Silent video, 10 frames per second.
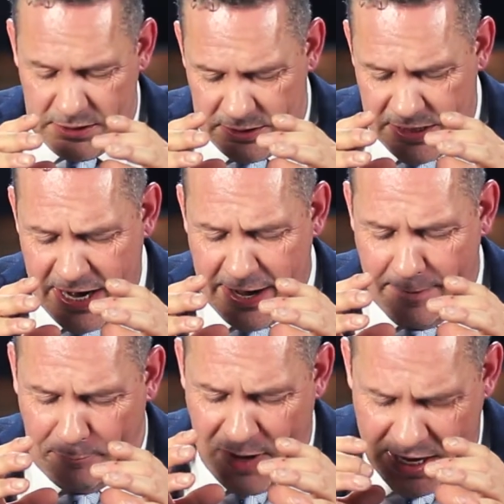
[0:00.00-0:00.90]
take a
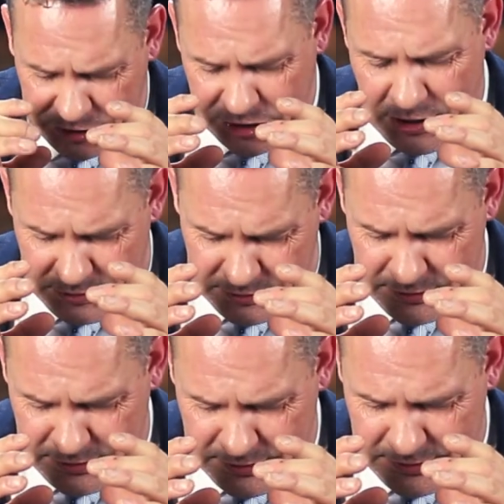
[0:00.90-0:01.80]
picture
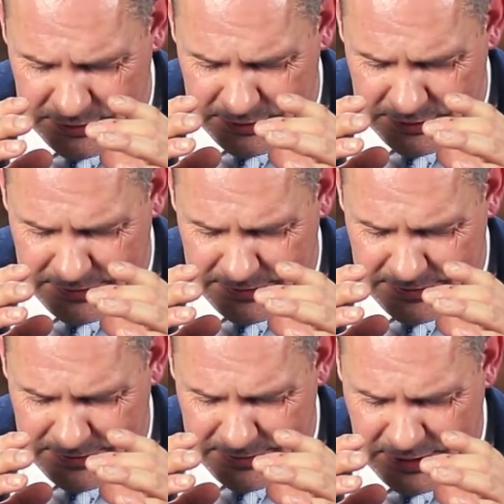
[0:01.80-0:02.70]

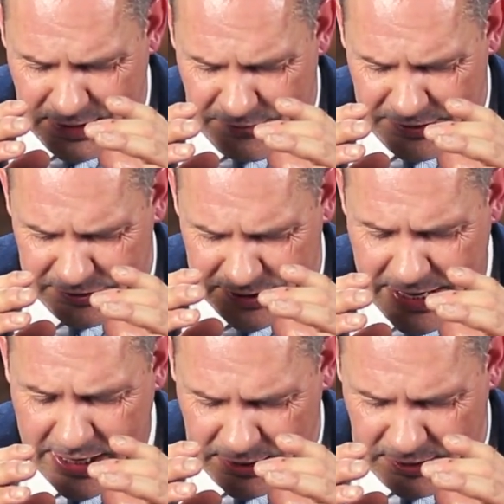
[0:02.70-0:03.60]
of his
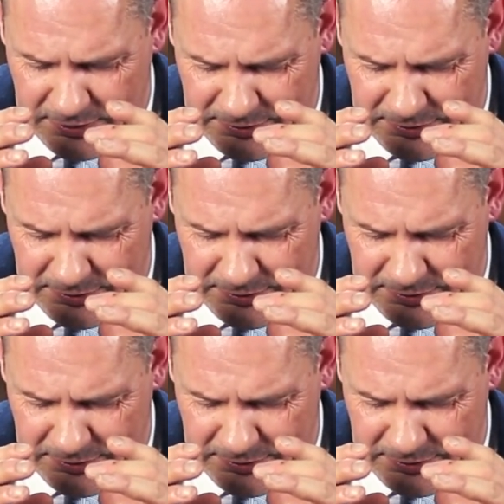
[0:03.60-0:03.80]
dick